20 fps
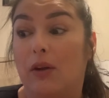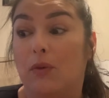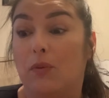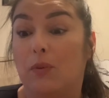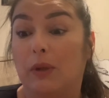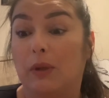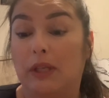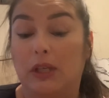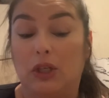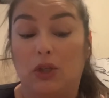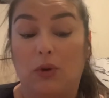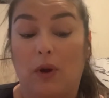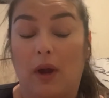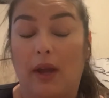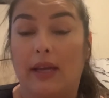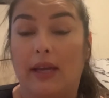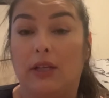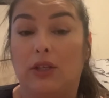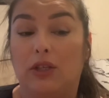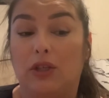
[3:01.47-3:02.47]
really
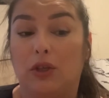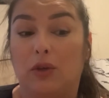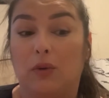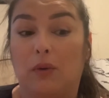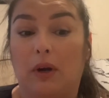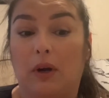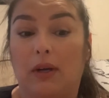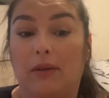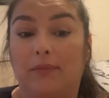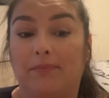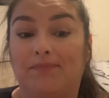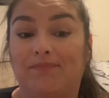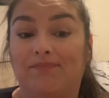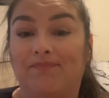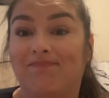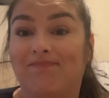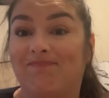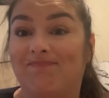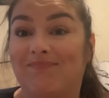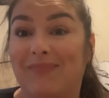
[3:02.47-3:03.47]
trying to,
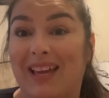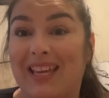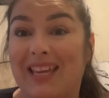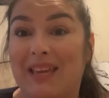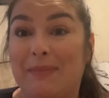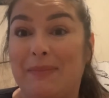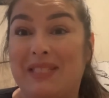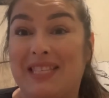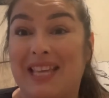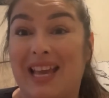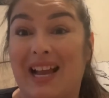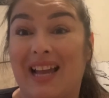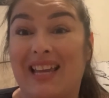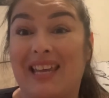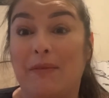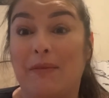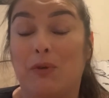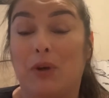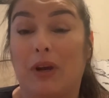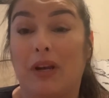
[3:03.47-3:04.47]
I keep
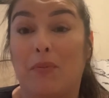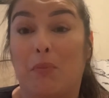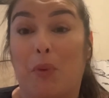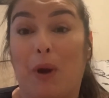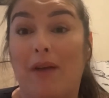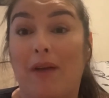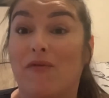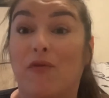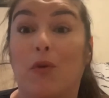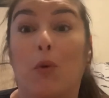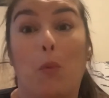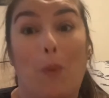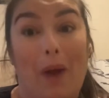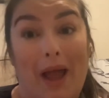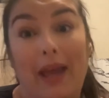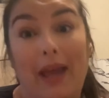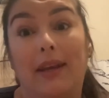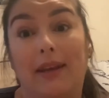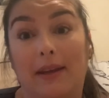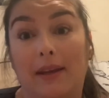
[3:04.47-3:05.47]
trying to prep for
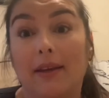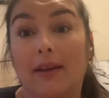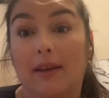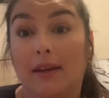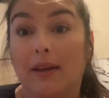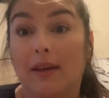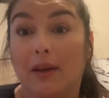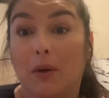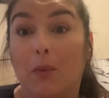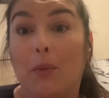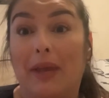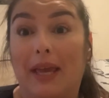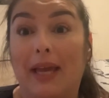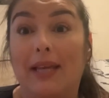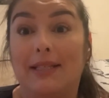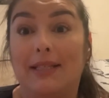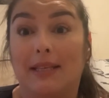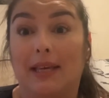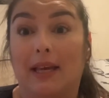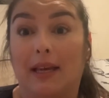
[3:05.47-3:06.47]
when we
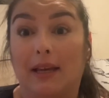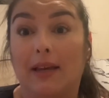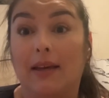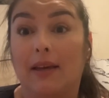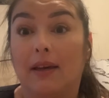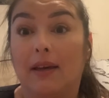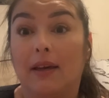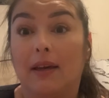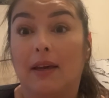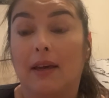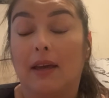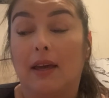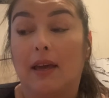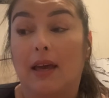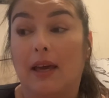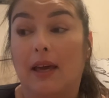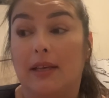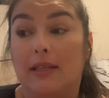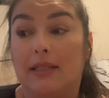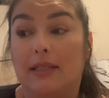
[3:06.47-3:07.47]
get sick,
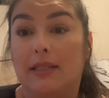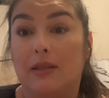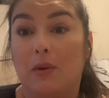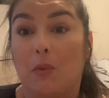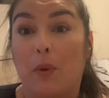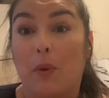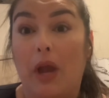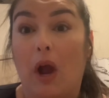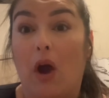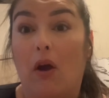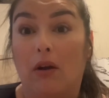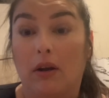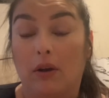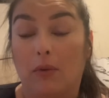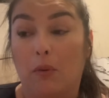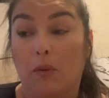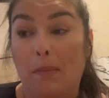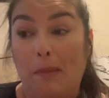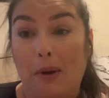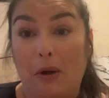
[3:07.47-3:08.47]
because we are in a
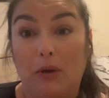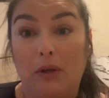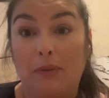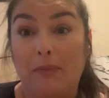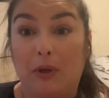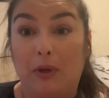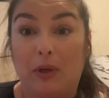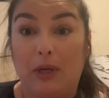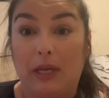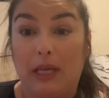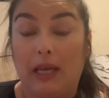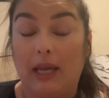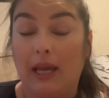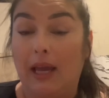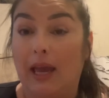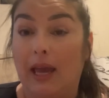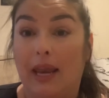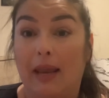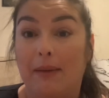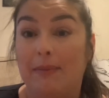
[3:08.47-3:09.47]
remote community,
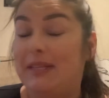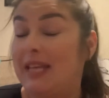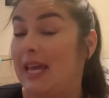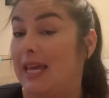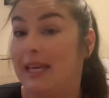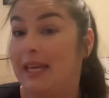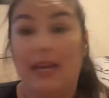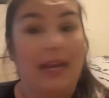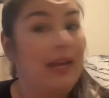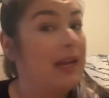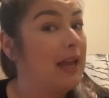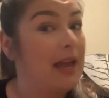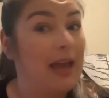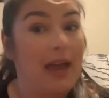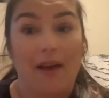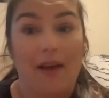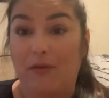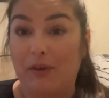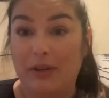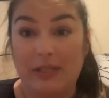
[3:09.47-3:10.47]
and I'm taking
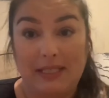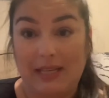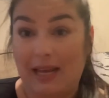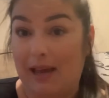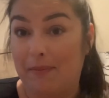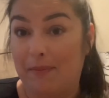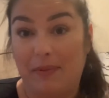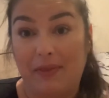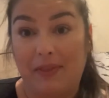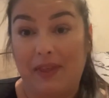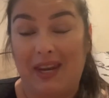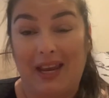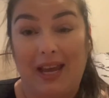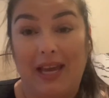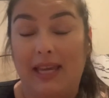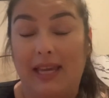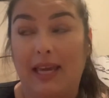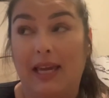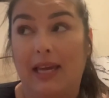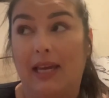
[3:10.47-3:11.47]
every step that
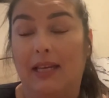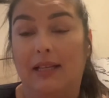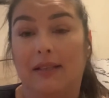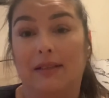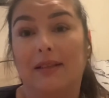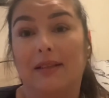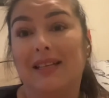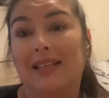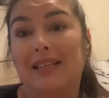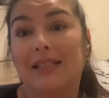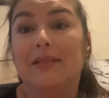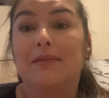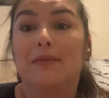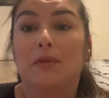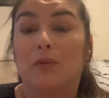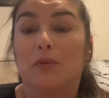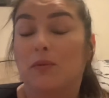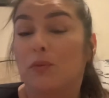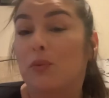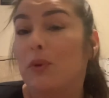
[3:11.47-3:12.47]
I can
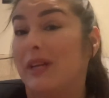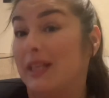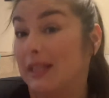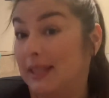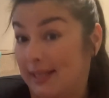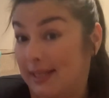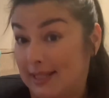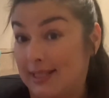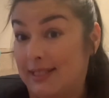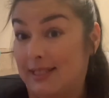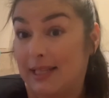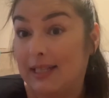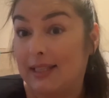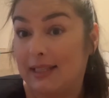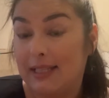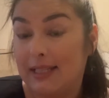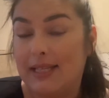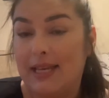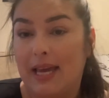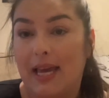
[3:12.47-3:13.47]

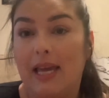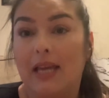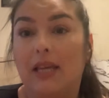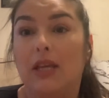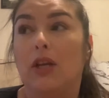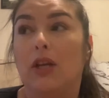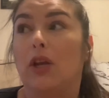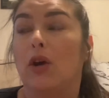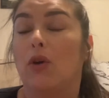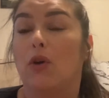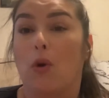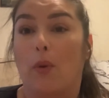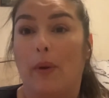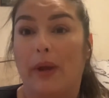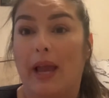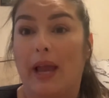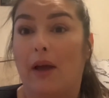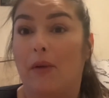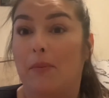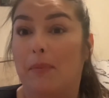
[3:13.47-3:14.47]
realistically take, you know,
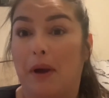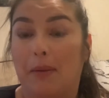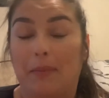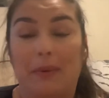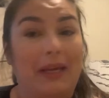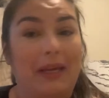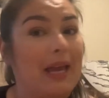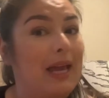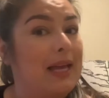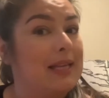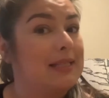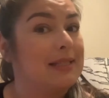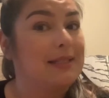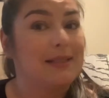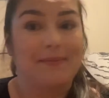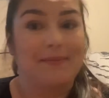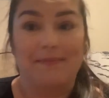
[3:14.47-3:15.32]
going out in public as